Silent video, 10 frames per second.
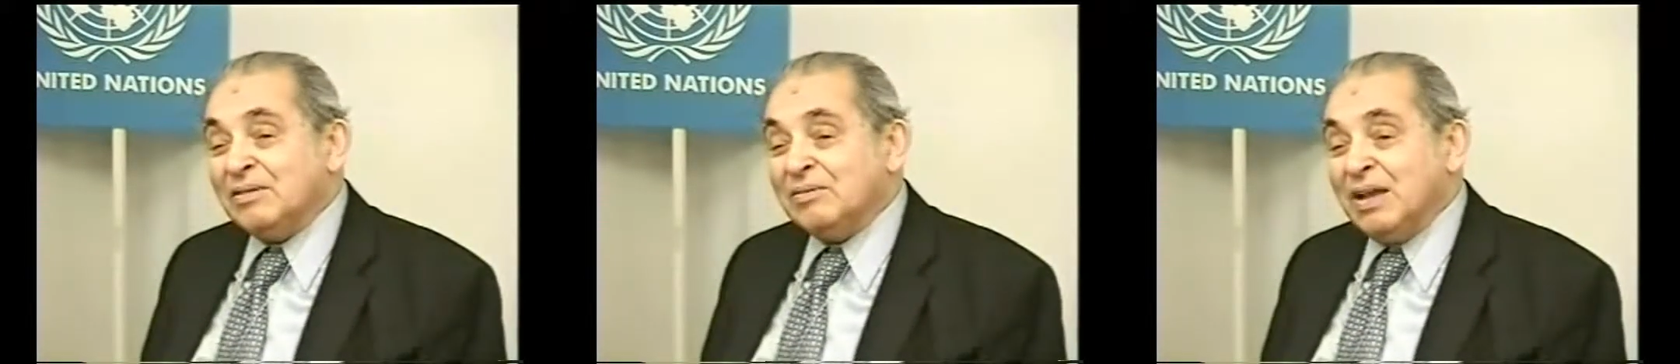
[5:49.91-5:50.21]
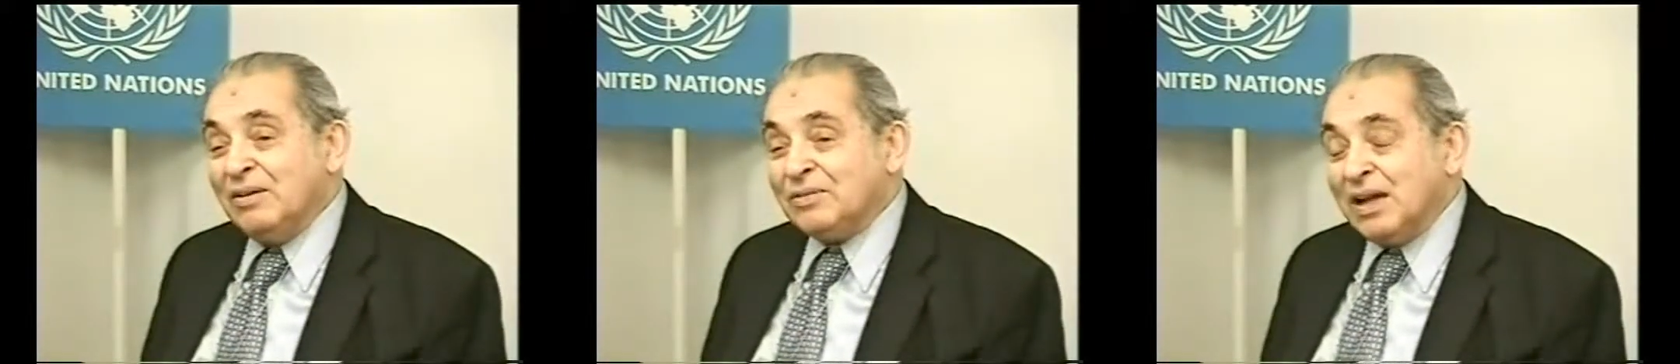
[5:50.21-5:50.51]

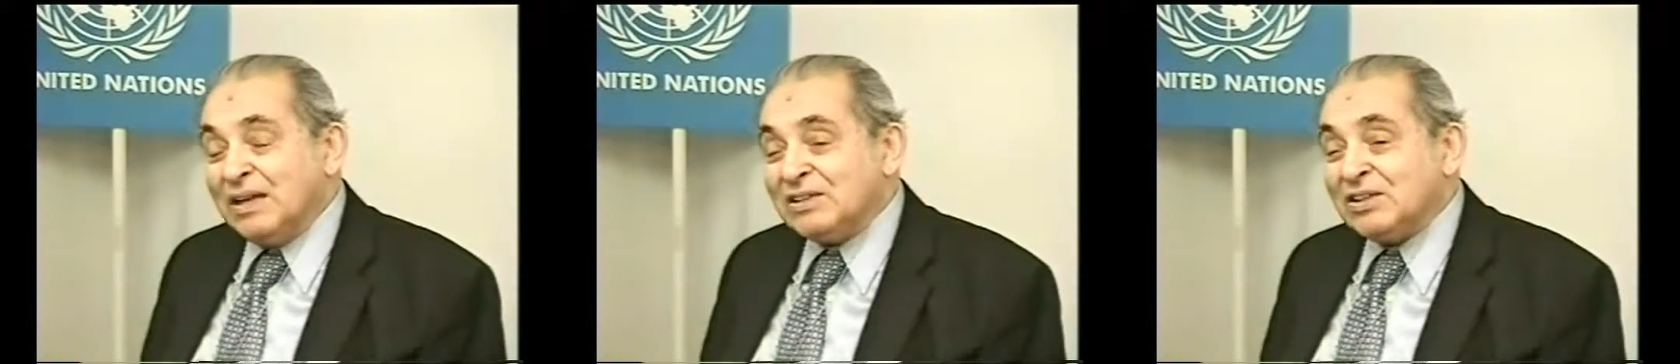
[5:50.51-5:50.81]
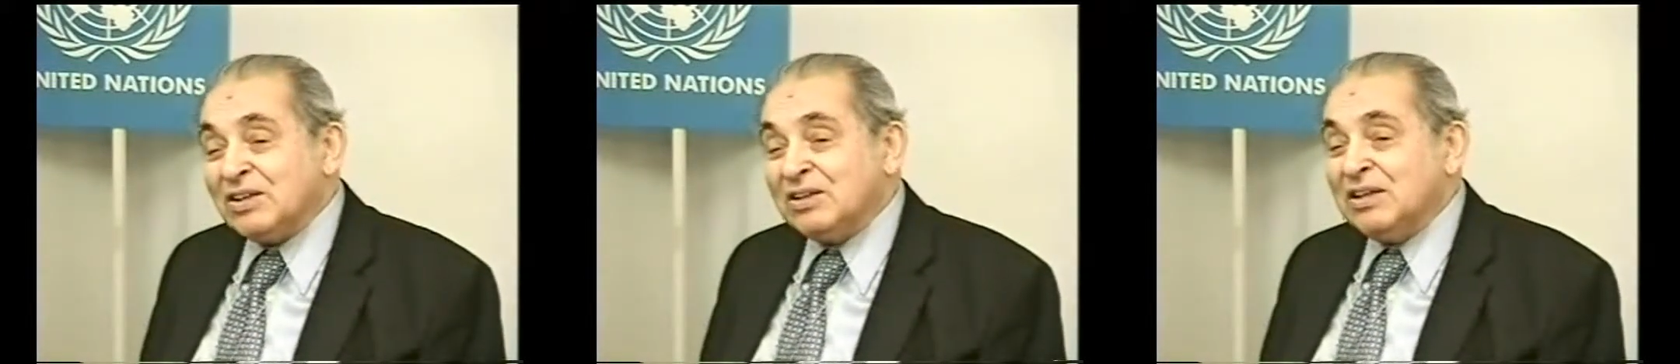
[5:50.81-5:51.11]

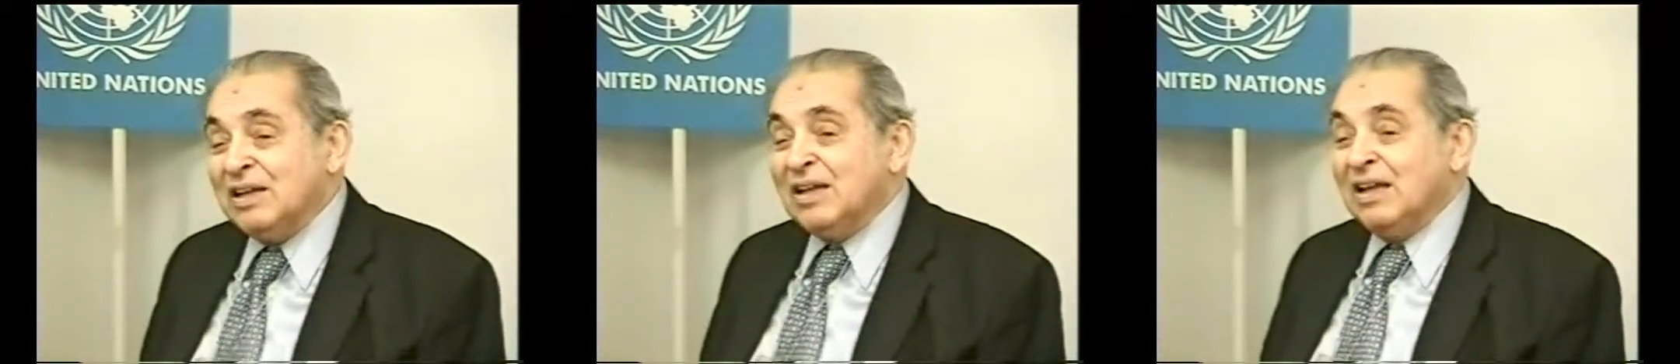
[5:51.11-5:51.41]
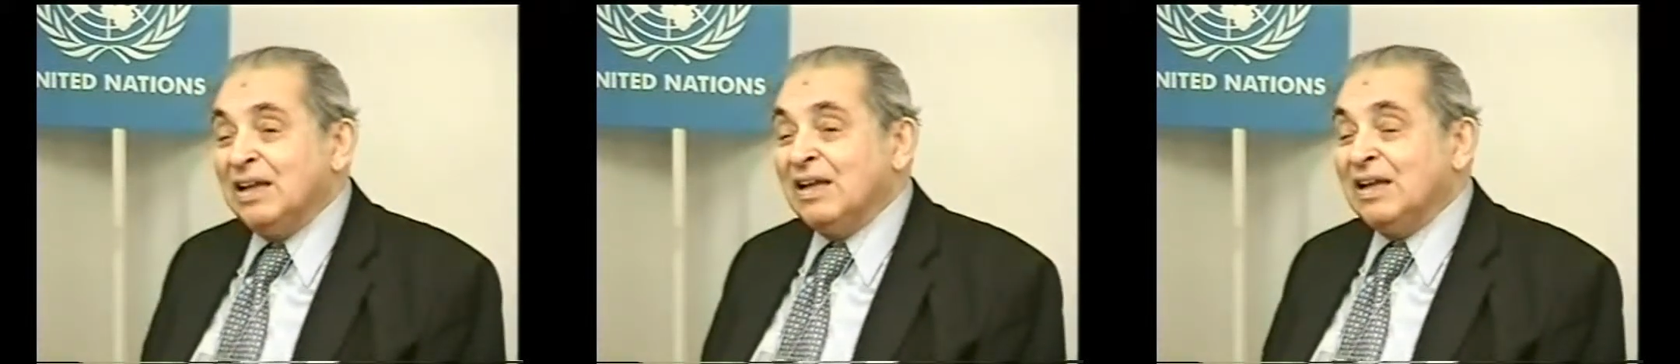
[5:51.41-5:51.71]
Afghanistan
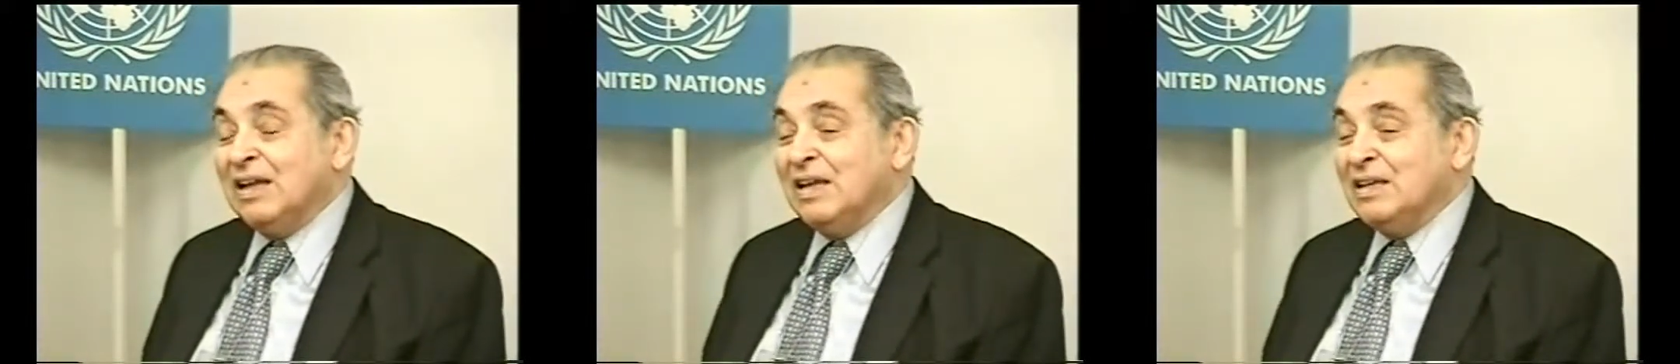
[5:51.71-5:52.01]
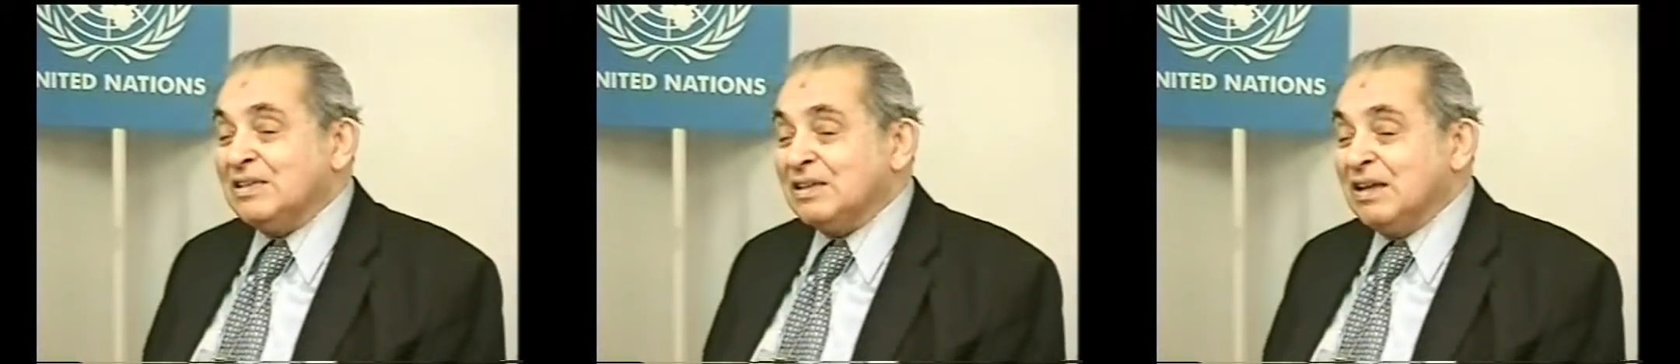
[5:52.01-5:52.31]

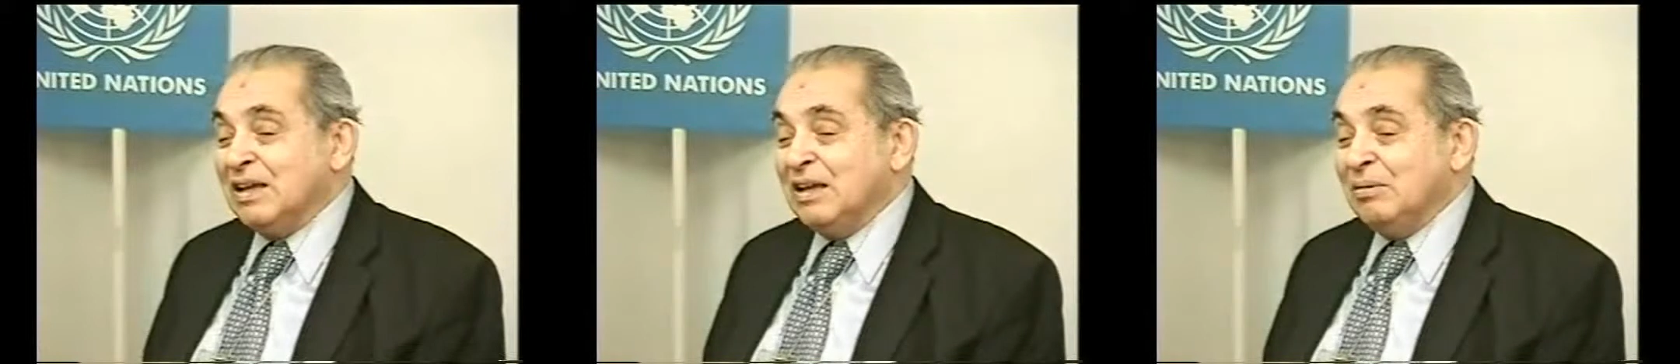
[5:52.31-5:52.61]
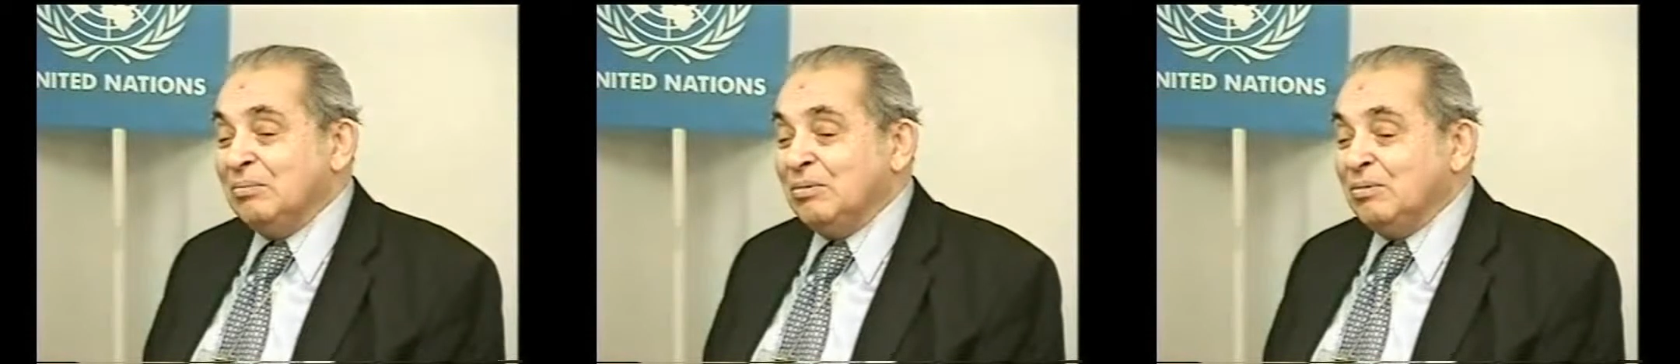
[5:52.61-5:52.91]
is a,
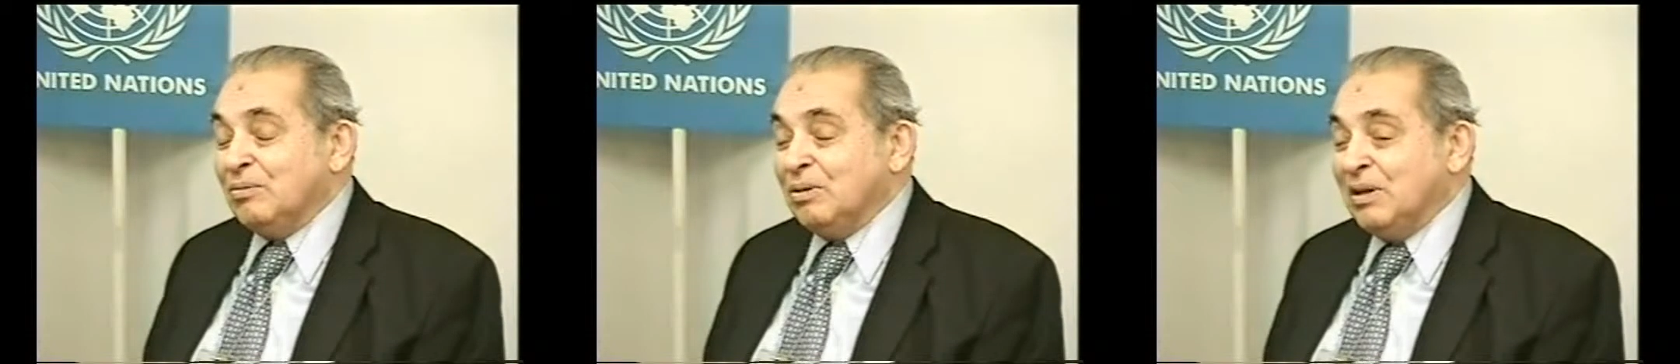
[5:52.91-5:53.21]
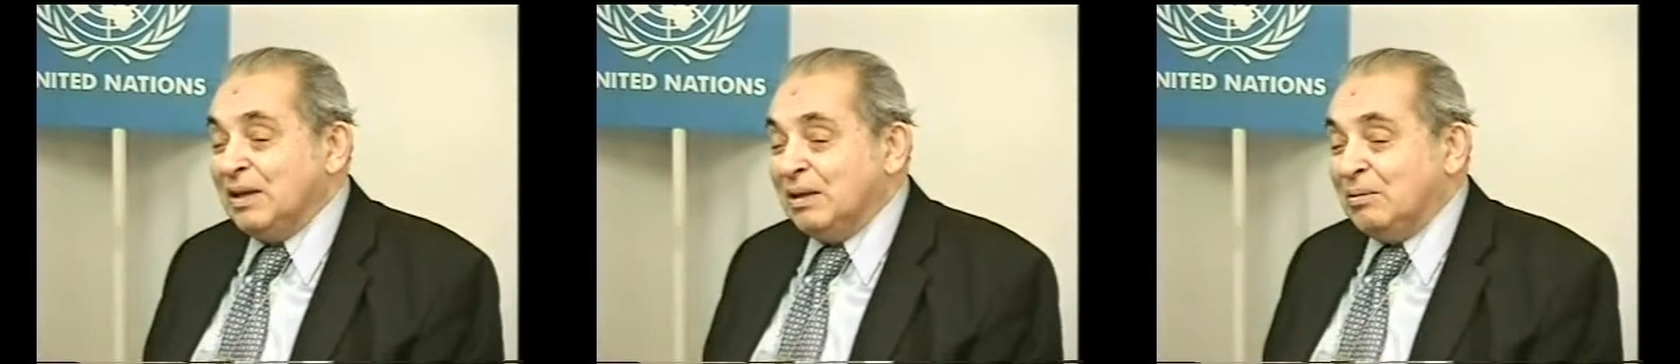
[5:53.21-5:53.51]

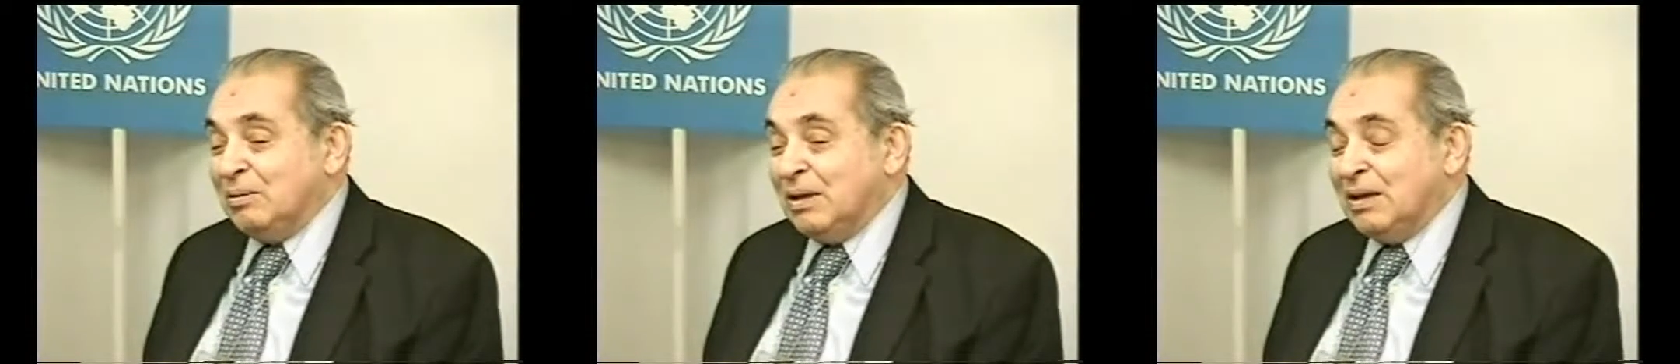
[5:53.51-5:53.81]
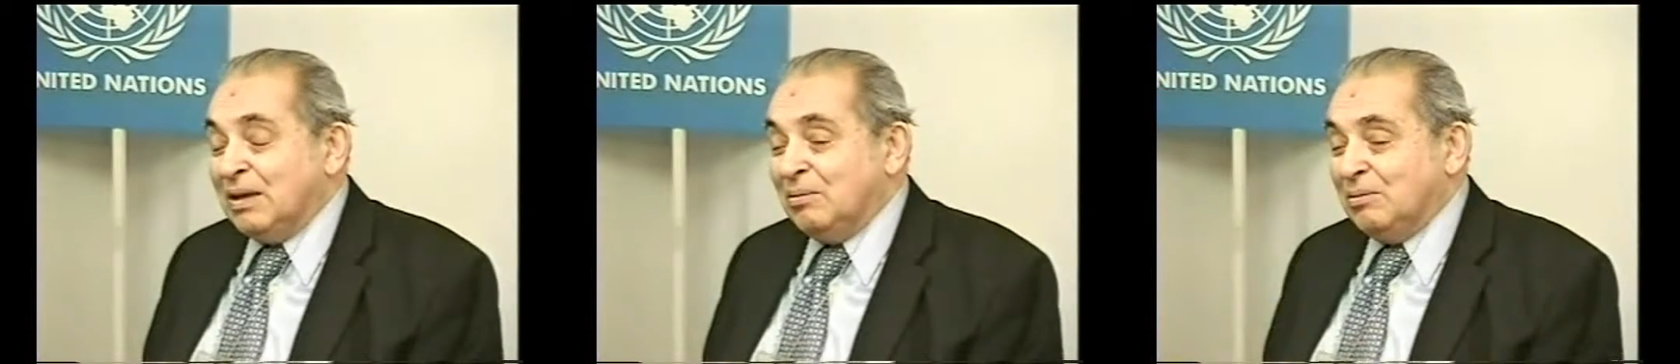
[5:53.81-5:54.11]
a,
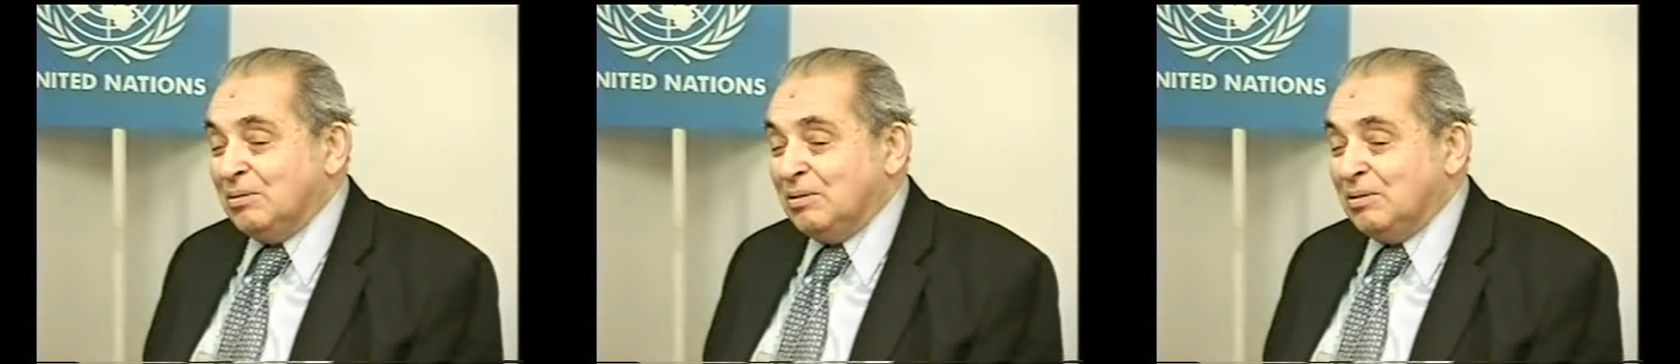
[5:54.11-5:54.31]
a,